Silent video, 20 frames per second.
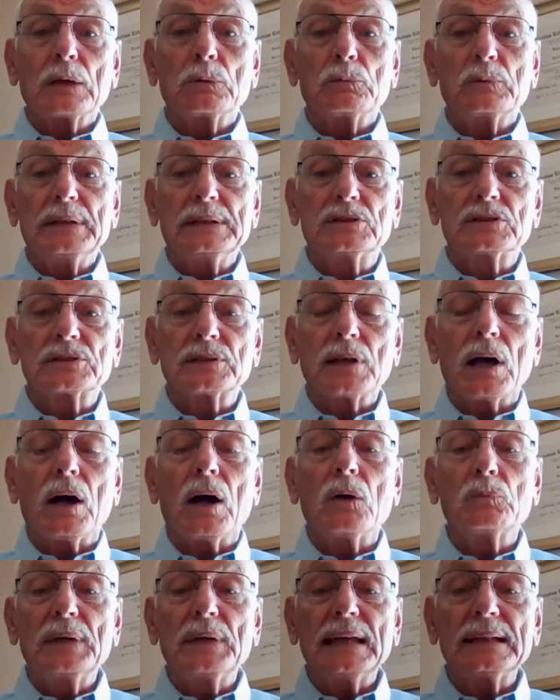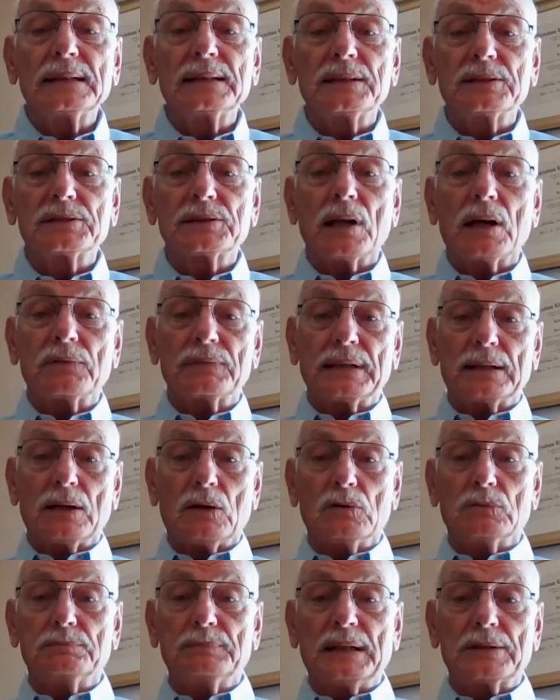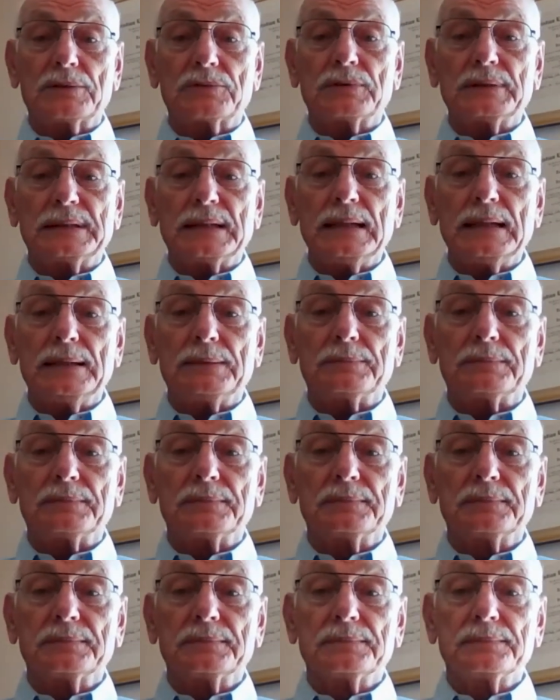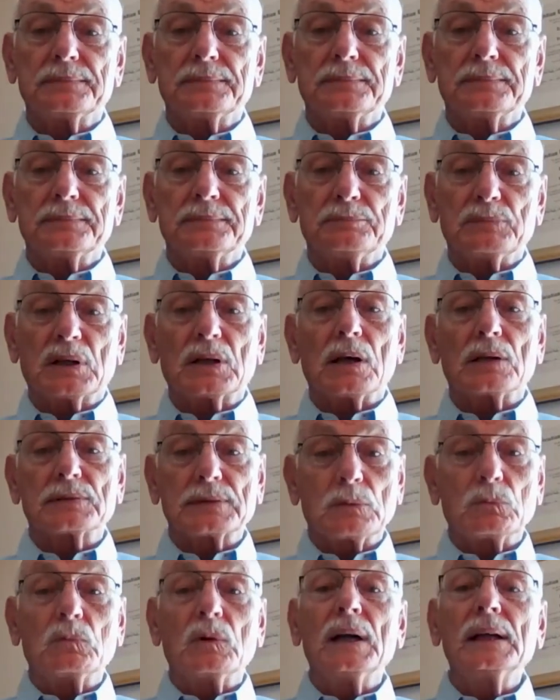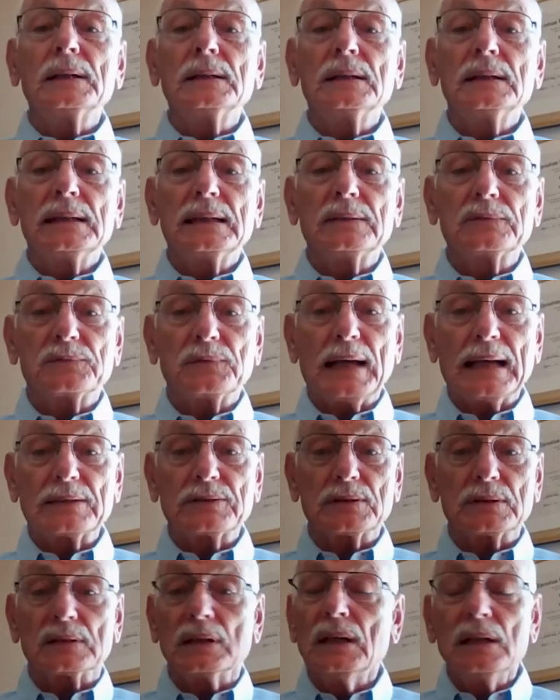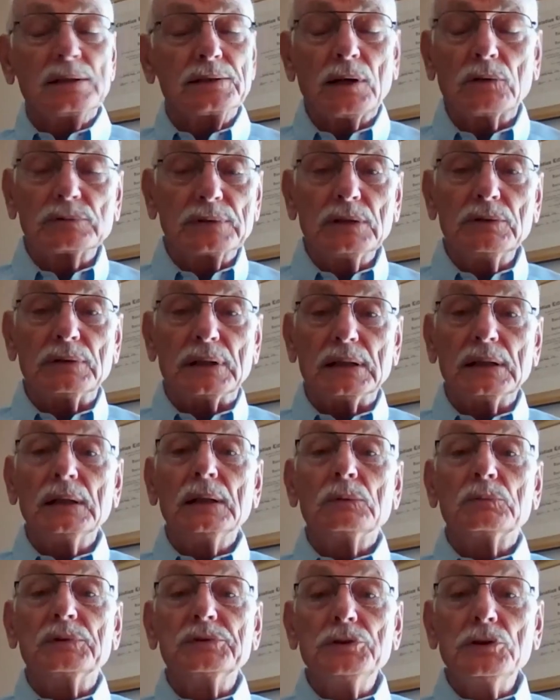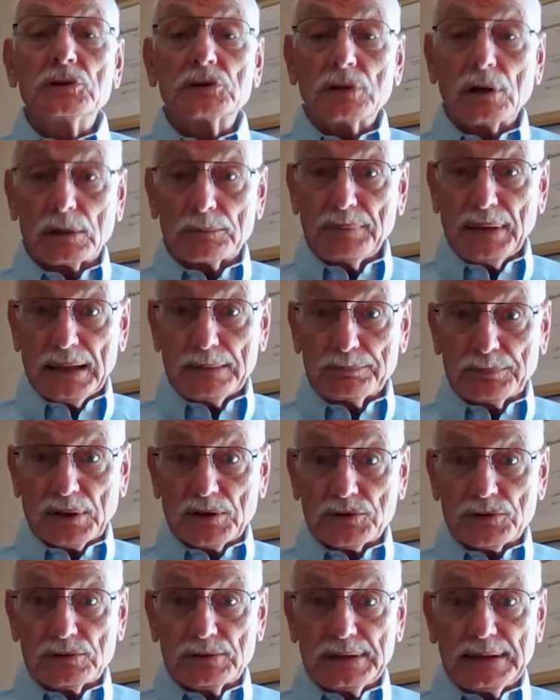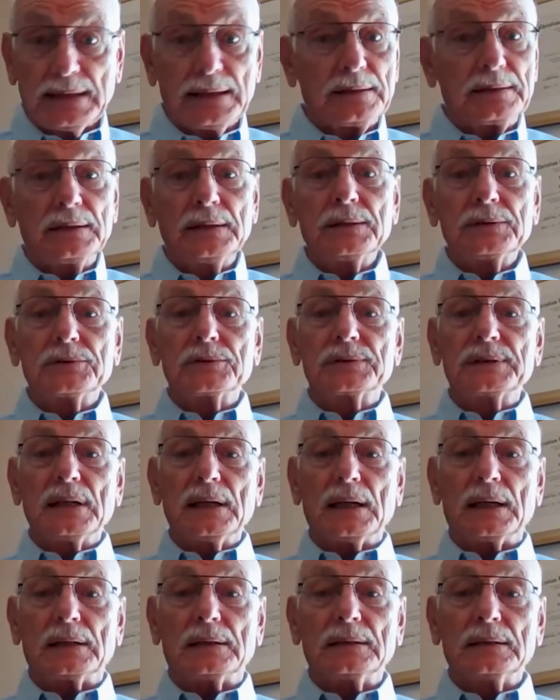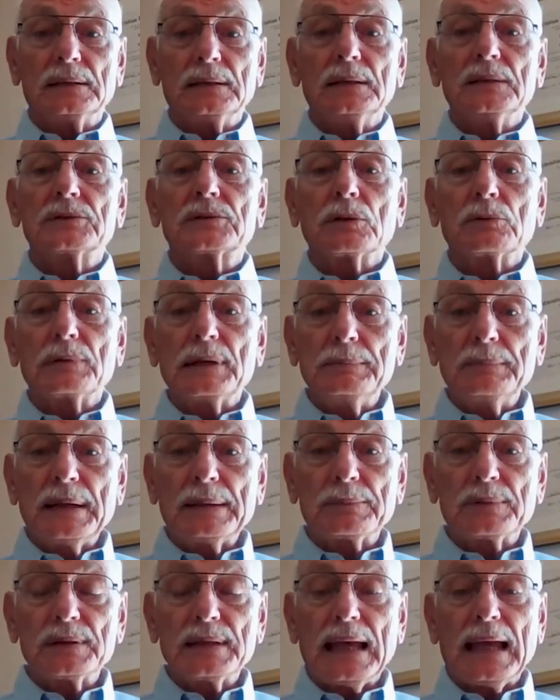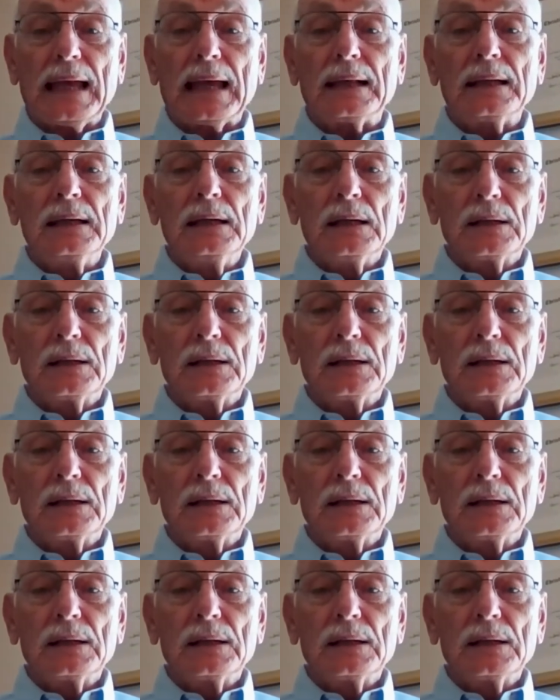We dissolved, we had to dissolve that whole ministry team because of one infraction. Don't do it. When you start putting personal in there, you're done. So remember that.